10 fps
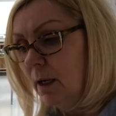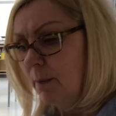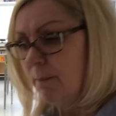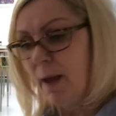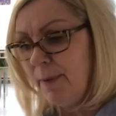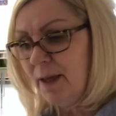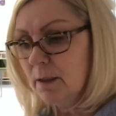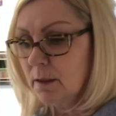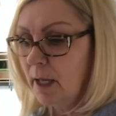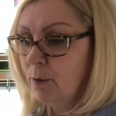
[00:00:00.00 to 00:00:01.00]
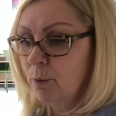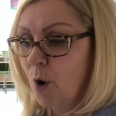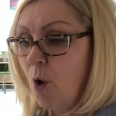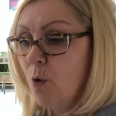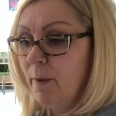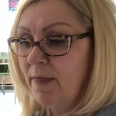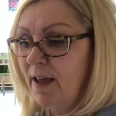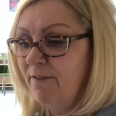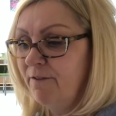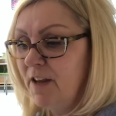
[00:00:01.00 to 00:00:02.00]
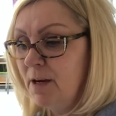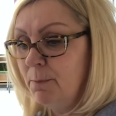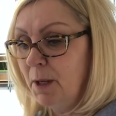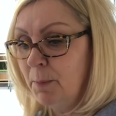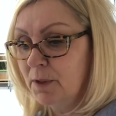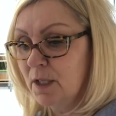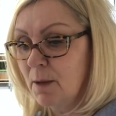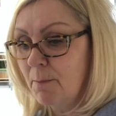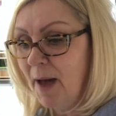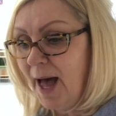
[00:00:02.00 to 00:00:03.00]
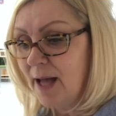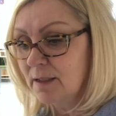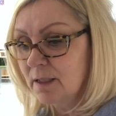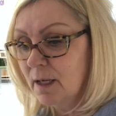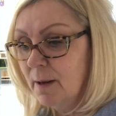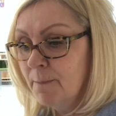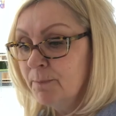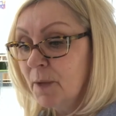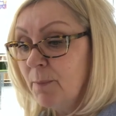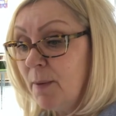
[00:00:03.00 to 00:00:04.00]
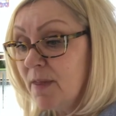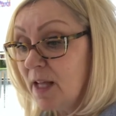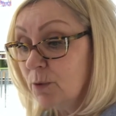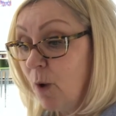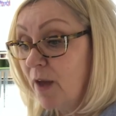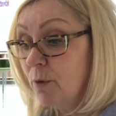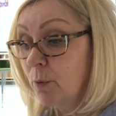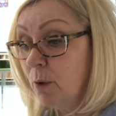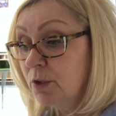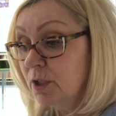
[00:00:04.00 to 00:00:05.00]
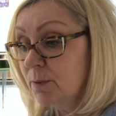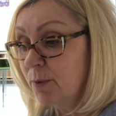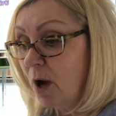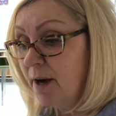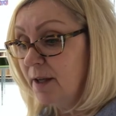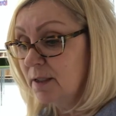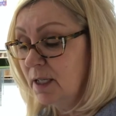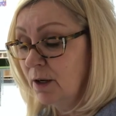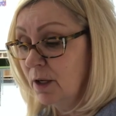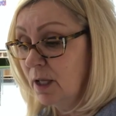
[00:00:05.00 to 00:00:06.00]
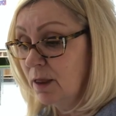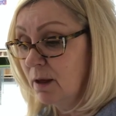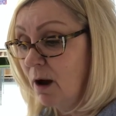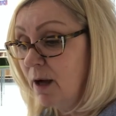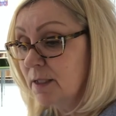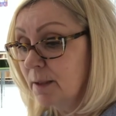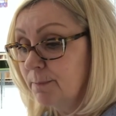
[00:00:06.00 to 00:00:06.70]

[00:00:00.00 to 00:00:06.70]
Maybe it's like Rome and they feed people to the bats. Maybe that's why the roaches brought us here, he thought.